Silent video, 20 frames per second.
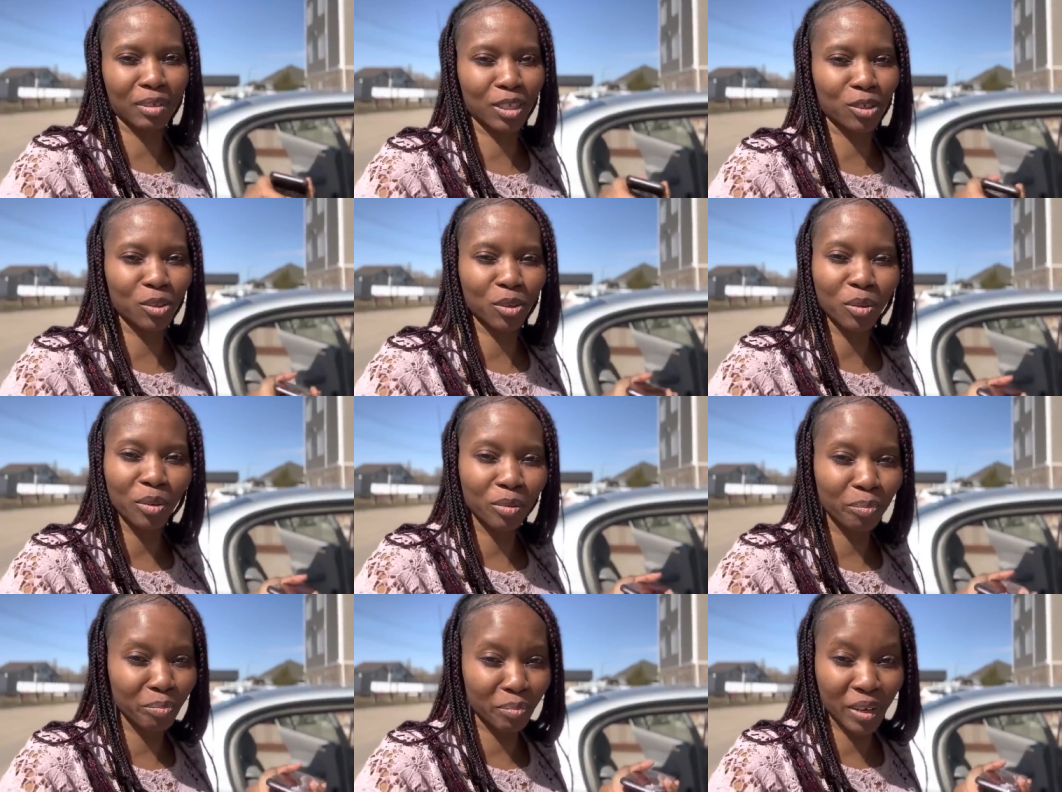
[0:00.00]

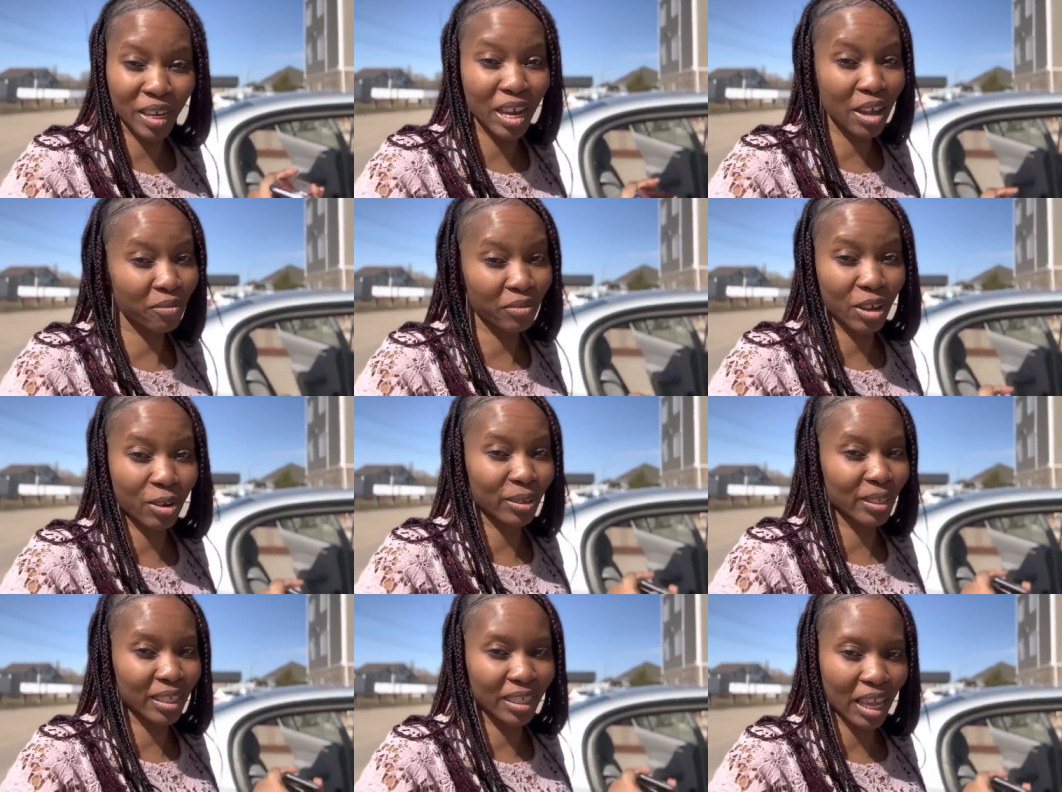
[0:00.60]
So behave
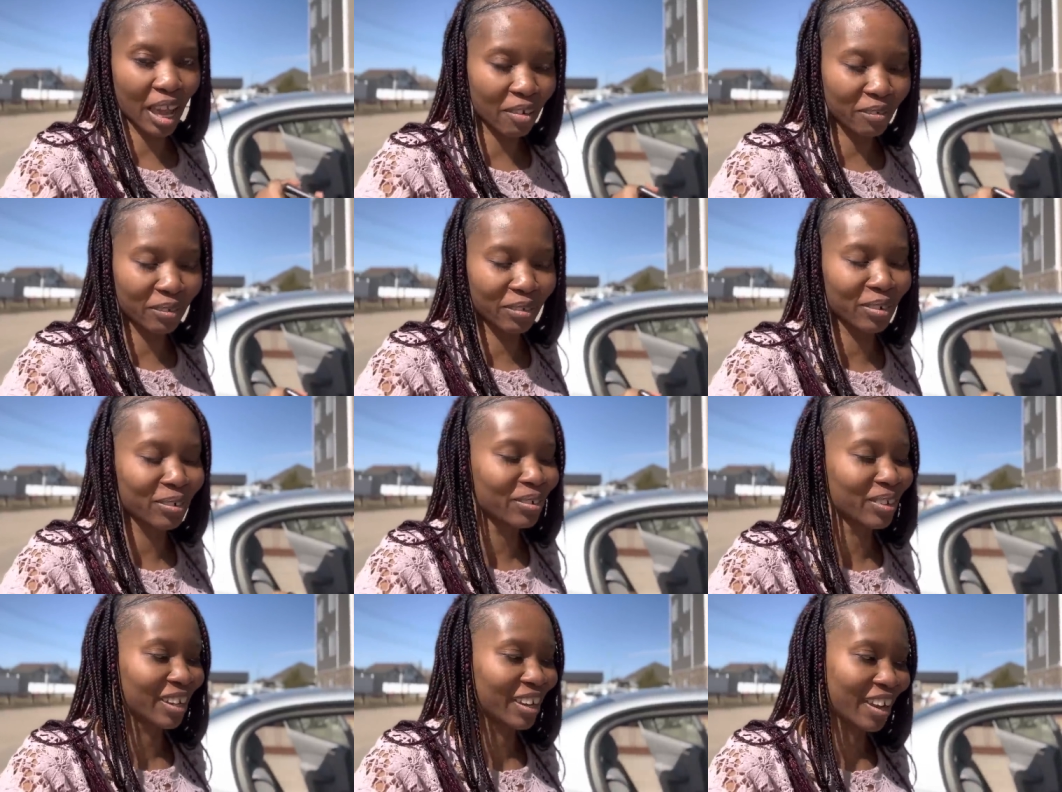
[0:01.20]
yourself,
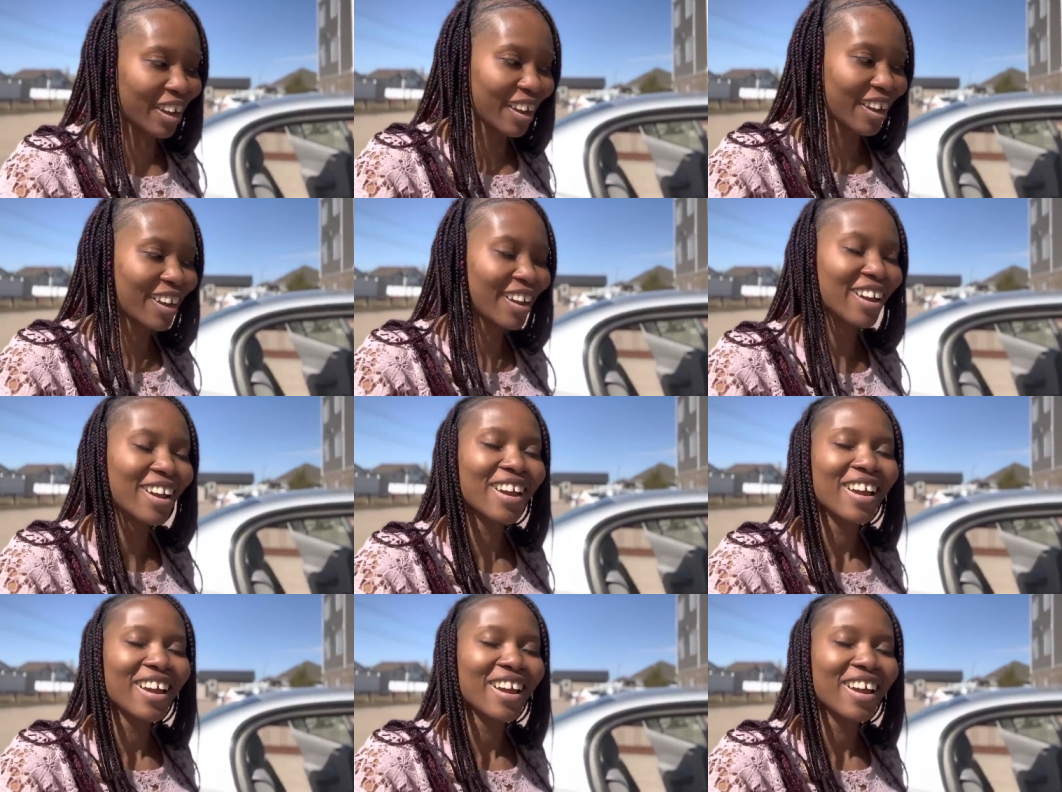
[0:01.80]
okay?